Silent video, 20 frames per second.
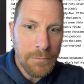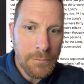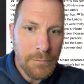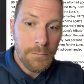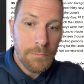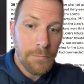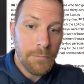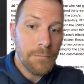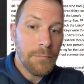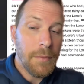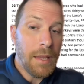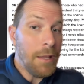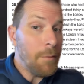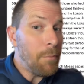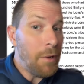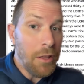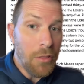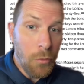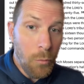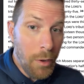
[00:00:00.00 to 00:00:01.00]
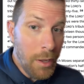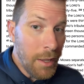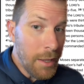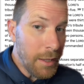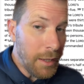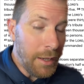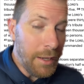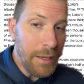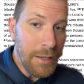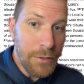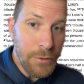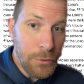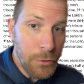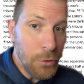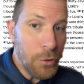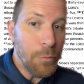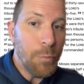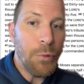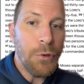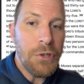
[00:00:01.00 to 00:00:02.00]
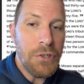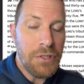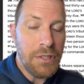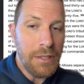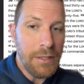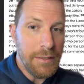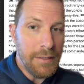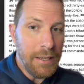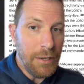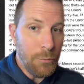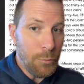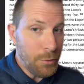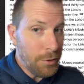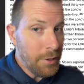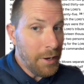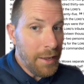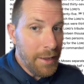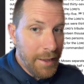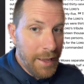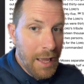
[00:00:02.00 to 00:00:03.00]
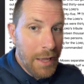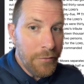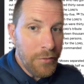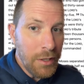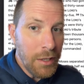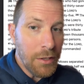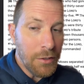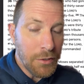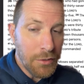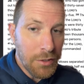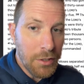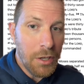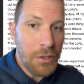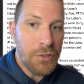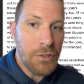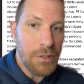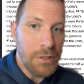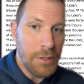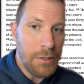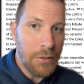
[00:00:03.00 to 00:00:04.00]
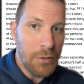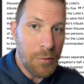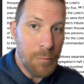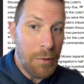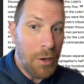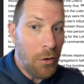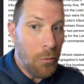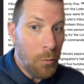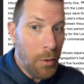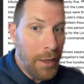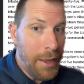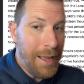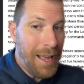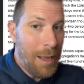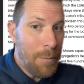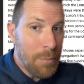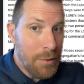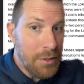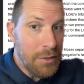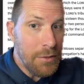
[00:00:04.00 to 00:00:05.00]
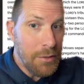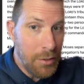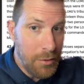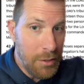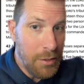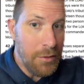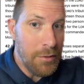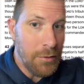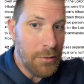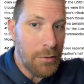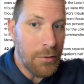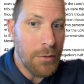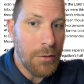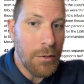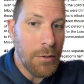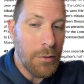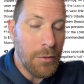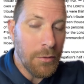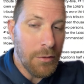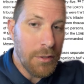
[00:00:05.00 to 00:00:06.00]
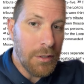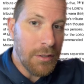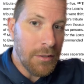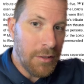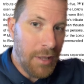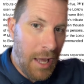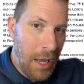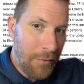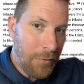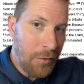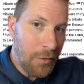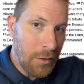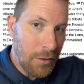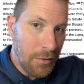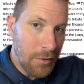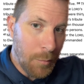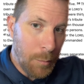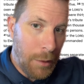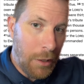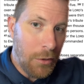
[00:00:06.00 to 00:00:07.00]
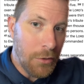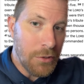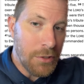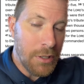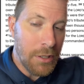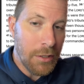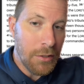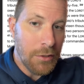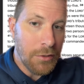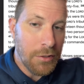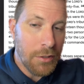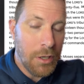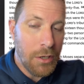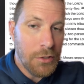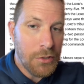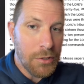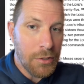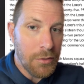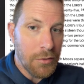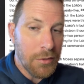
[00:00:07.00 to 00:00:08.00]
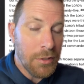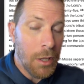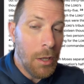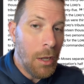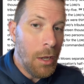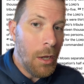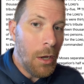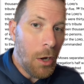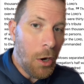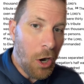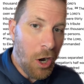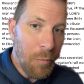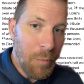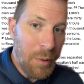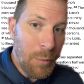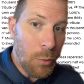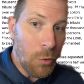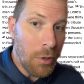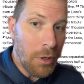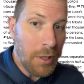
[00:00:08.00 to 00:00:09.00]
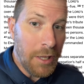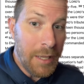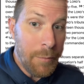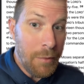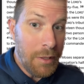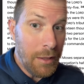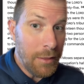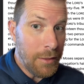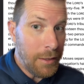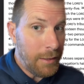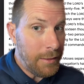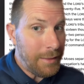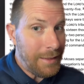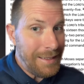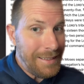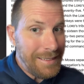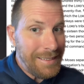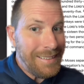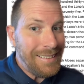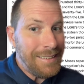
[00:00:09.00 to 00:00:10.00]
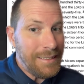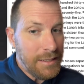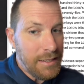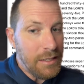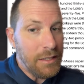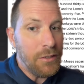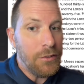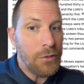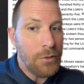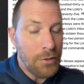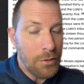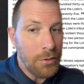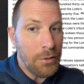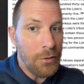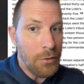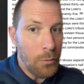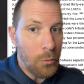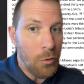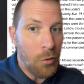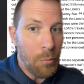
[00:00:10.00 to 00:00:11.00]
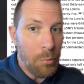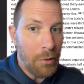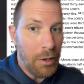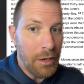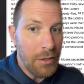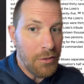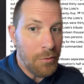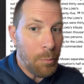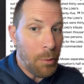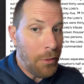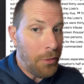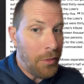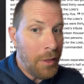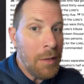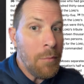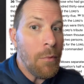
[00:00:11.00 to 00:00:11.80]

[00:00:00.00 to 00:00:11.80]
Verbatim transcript: And by the way, I do appreciate that we're not having a discussion here about what happened to these little girls, because half of these apologetic discussions are people claiming that they didn't get turned into war brides, but they most